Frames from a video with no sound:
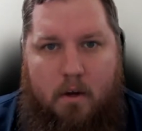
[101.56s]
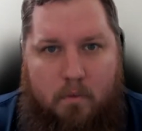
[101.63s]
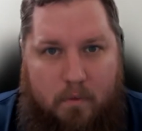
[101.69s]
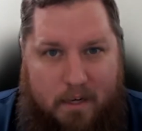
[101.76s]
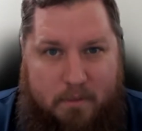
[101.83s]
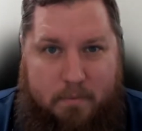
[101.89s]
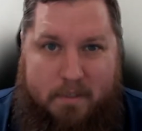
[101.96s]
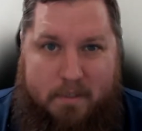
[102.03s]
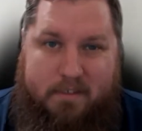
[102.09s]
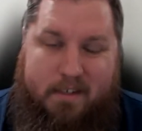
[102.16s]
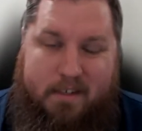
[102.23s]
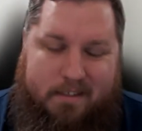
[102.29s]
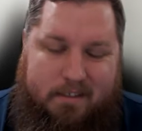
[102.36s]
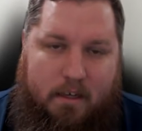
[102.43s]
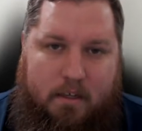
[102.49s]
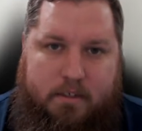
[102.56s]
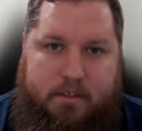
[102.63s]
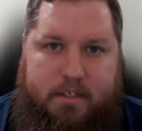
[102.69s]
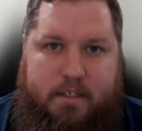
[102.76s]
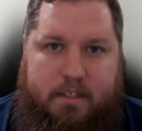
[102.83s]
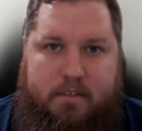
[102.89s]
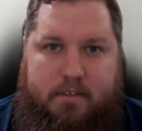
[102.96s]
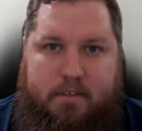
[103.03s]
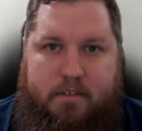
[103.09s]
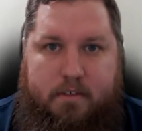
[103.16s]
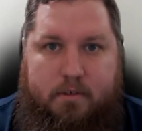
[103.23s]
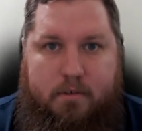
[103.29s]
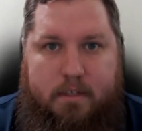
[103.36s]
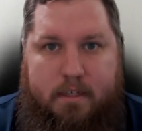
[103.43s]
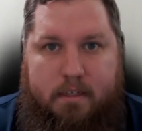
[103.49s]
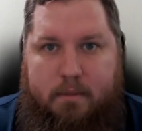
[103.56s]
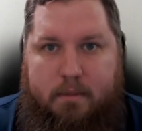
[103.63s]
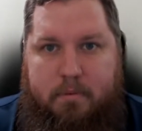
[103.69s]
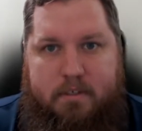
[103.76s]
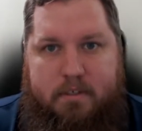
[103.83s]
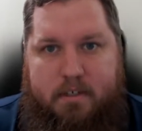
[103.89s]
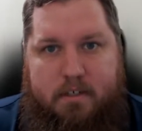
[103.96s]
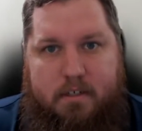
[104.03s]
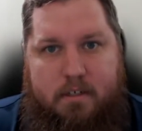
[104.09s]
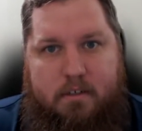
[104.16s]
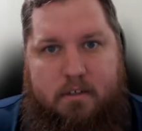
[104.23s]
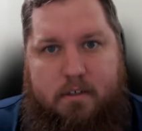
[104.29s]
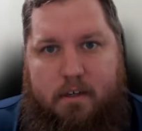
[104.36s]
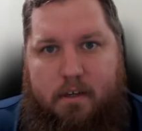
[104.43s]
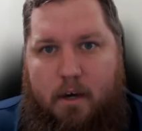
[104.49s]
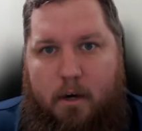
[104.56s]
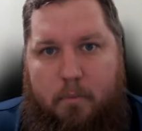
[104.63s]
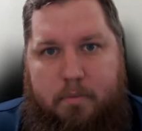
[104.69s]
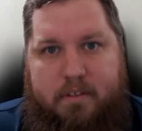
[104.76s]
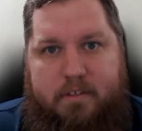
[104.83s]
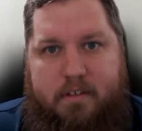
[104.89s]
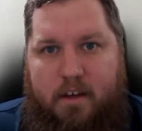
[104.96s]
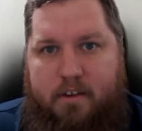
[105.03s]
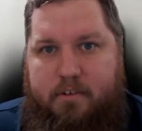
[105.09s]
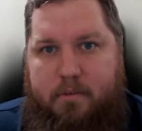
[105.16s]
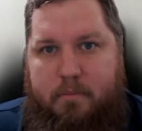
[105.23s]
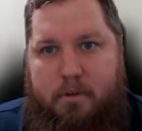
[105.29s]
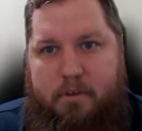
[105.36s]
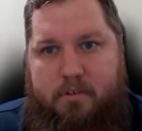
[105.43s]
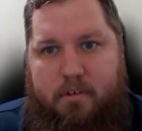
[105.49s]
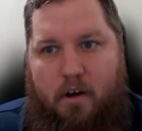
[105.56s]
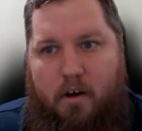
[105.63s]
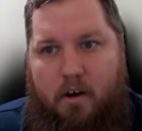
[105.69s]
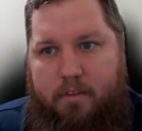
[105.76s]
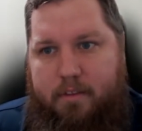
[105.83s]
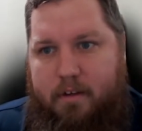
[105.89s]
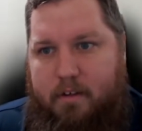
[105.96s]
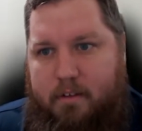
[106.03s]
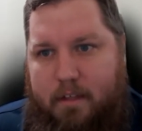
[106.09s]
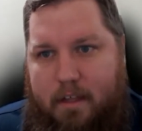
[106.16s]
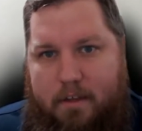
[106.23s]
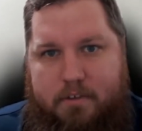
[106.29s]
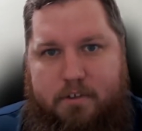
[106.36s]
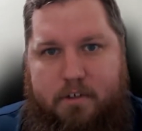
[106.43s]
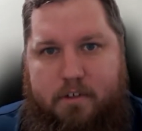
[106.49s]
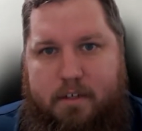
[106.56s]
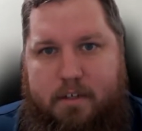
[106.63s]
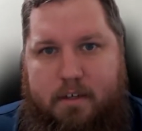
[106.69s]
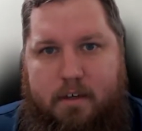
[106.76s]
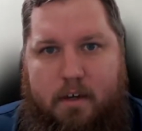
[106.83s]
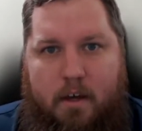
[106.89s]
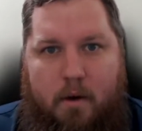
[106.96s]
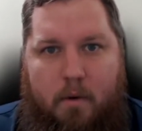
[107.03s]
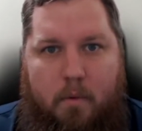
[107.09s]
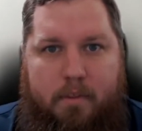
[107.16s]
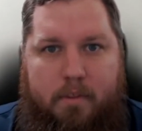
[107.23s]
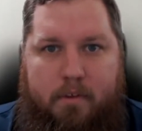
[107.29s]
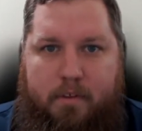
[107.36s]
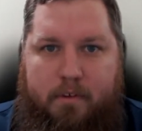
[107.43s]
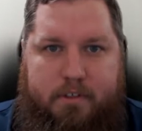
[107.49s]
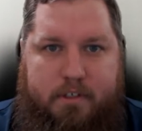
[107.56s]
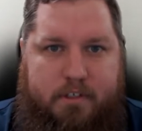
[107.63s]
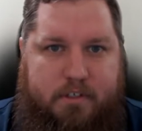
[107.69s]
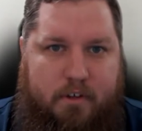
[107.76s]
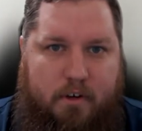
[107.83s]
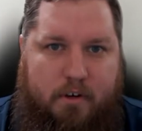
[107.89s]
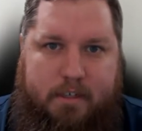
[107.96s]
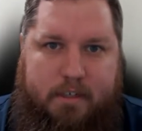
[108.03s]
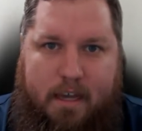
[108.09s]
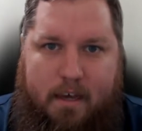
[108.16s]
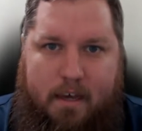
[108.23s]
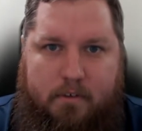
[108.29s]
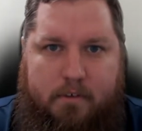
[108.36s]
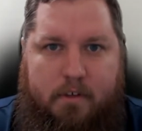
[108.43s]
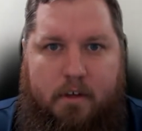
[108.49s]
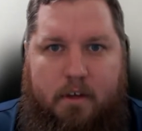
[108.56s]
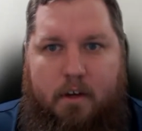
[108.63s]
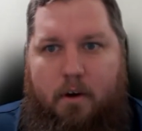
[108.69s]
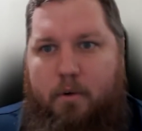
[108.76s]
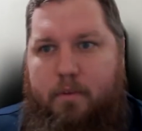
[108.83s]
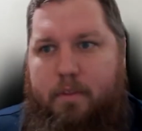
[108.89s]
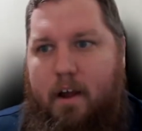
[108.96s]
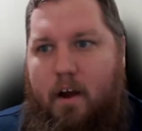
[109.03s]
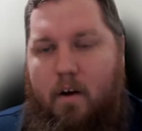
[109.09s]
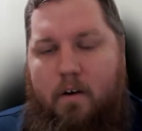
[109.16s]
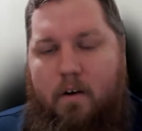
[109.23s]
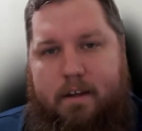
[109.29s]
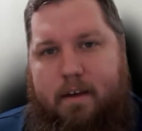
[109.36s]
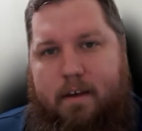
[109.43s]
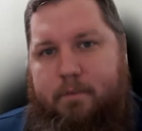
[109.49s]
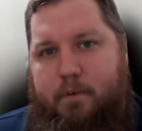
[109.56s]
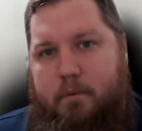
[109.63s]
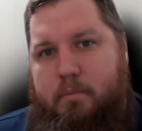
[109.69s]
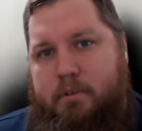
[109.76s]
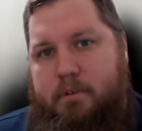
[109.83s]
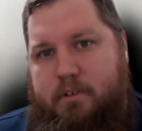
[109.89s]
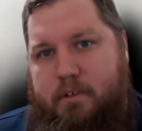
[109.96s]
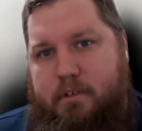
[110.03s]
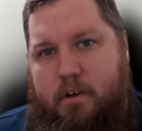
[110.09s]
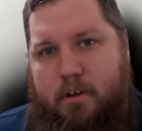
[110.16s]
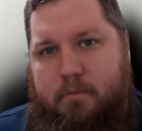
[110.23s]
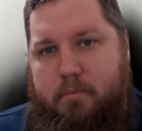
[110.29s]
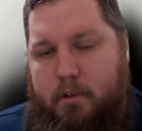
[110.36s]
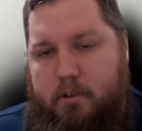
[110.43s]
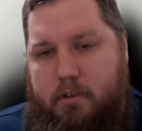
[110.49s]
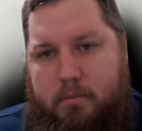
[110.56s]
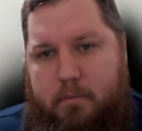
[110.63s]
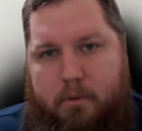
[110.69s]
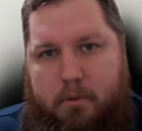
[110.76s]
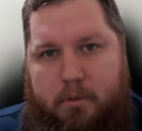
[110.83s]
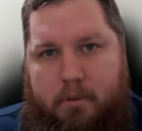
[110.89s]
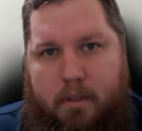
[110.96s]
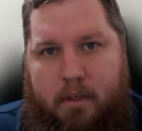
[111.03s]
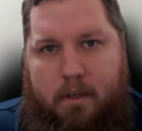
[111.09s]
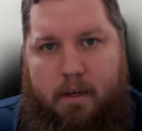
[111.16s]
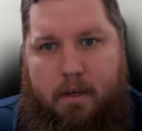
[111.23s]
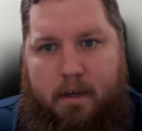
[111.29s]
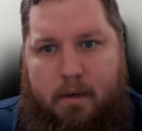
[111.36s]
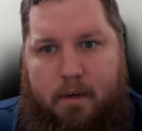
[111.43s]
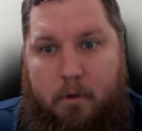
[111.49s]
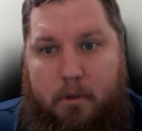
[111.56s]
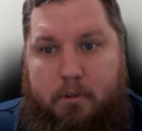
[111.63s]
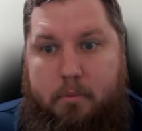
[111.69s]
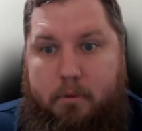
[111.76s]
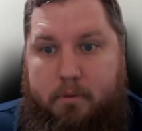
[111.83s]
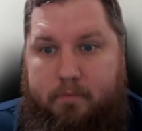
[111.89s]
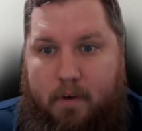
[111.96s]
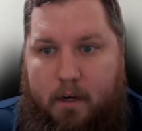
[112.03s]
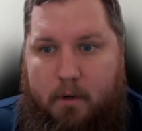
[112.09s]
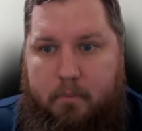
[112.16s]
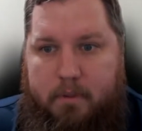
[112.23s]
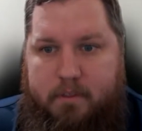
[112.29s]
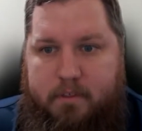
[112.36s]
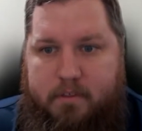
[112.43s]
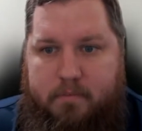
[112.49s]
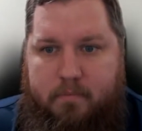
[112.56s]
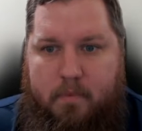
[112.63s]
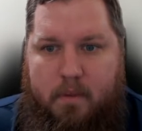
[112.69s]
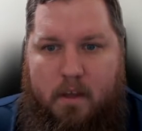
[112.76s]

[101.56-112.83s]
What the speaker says: Rackspace Technology is uniquely positioned to help these customers on their cloud journey, whether they're just starting out or they already have footprints across multiple environments.